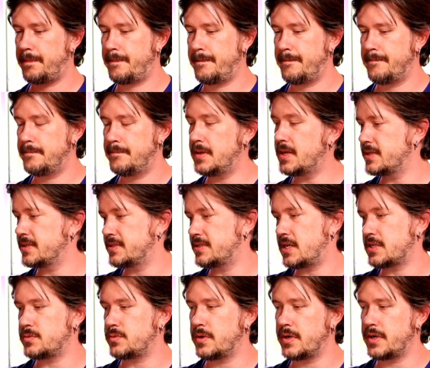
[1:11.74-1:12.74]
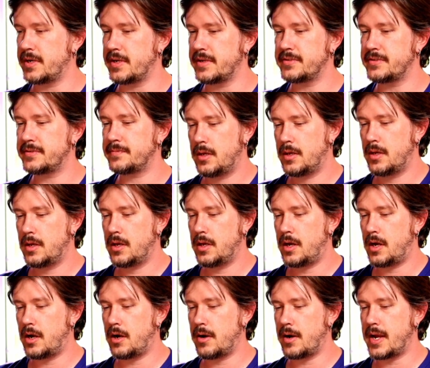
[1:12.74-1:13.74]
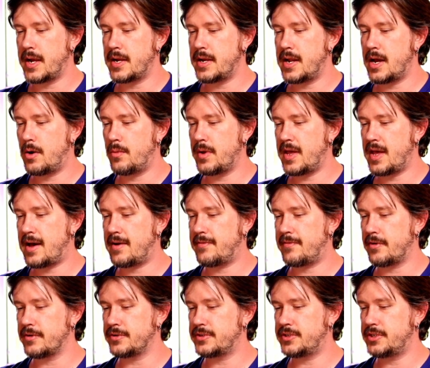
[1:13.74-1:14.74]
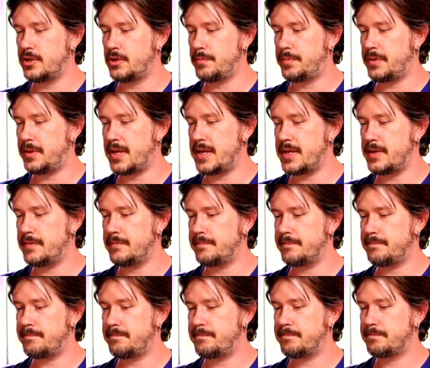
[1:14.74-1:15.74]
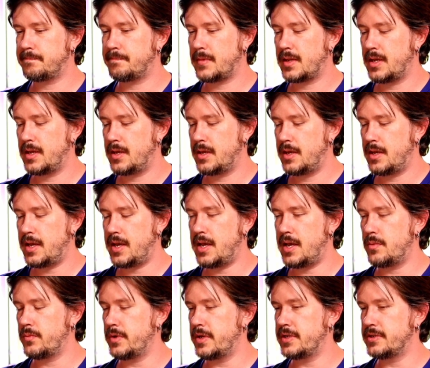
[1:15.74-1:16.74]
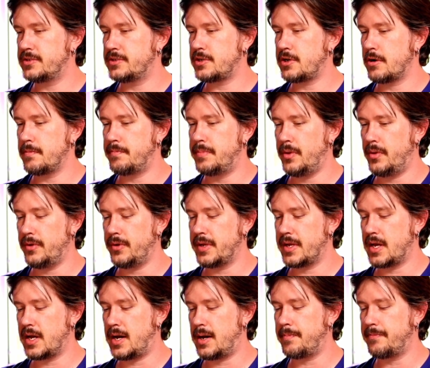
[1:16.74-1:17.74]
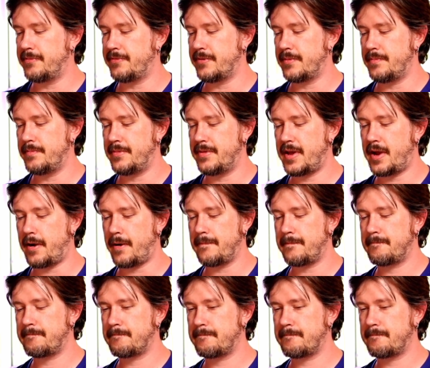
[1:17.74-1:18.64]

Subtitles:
because that's what it is. All right, now we have our sill plate and we can start building up from there.